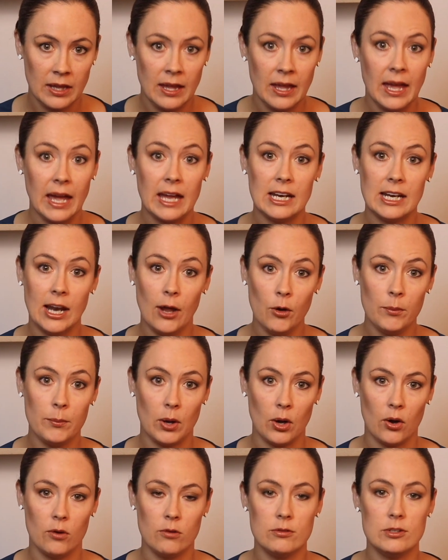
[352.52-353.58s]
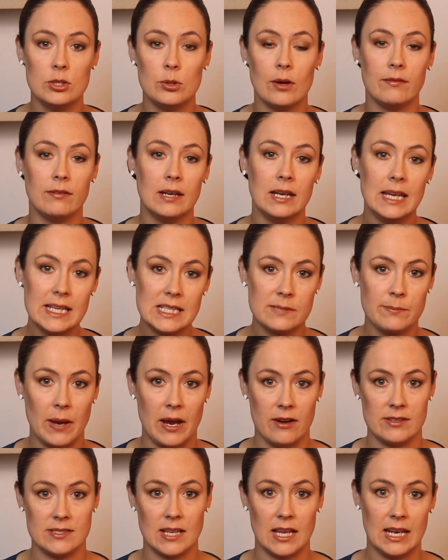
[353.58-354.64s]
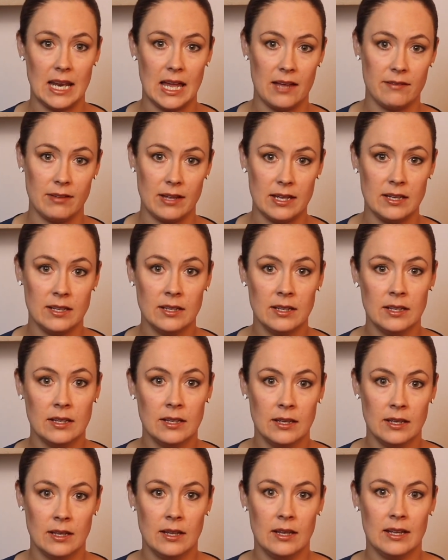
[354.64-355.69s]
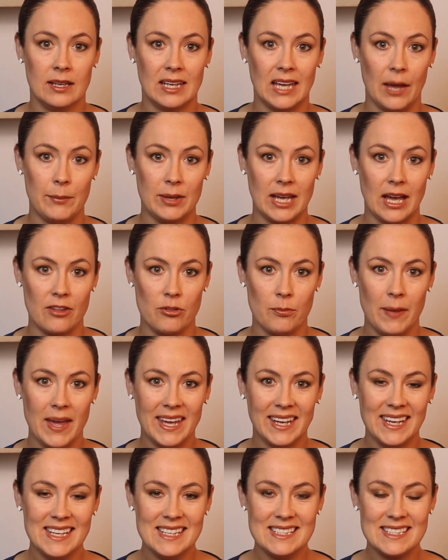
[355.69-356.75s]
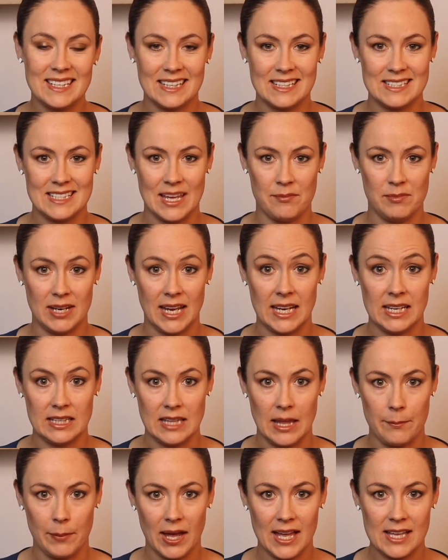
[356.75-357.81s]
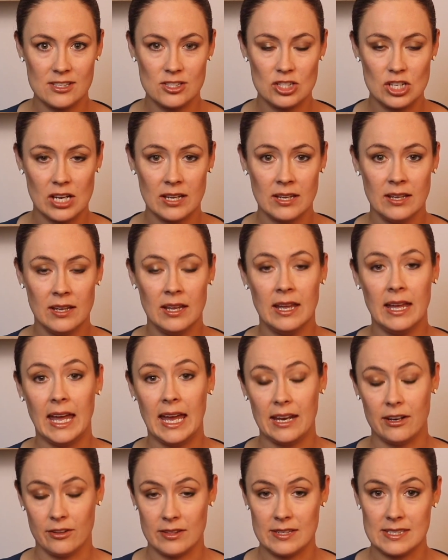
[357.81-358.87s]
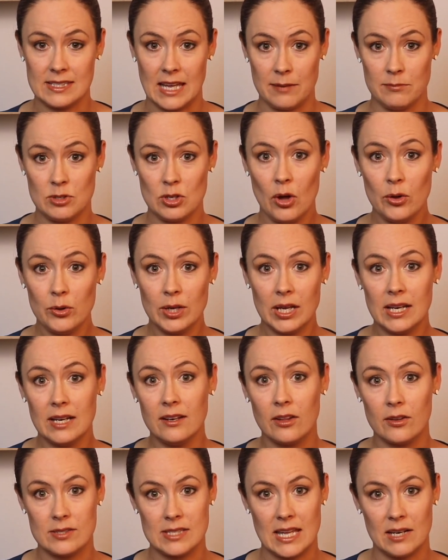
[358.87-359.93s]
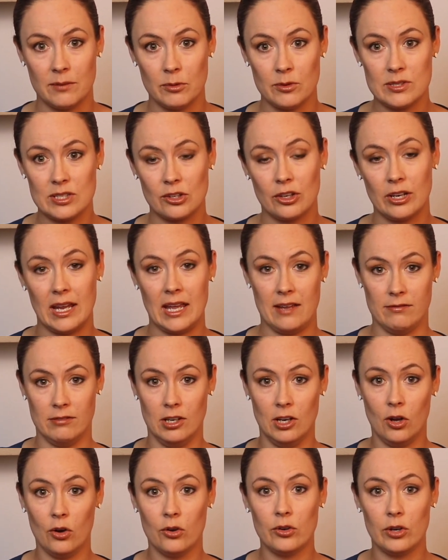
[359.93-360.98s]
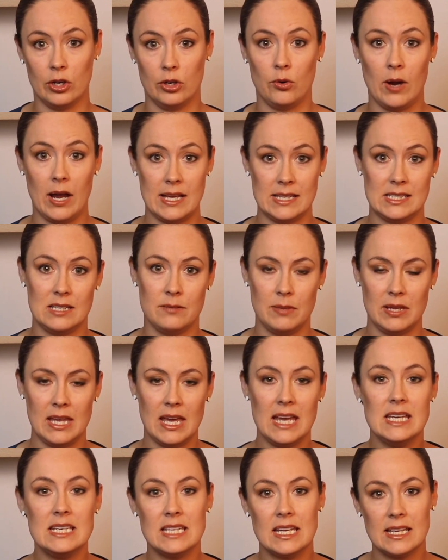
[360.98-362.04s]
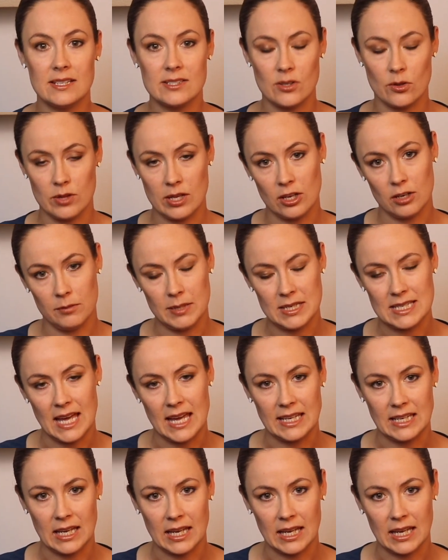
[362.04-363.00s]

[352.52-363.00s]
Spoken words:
And lo and behold, you have less parasite larvae coming out the back end and contaminating that pasture, and on the same token, those animals are going to have longer grass to be eating, so they're going to be taking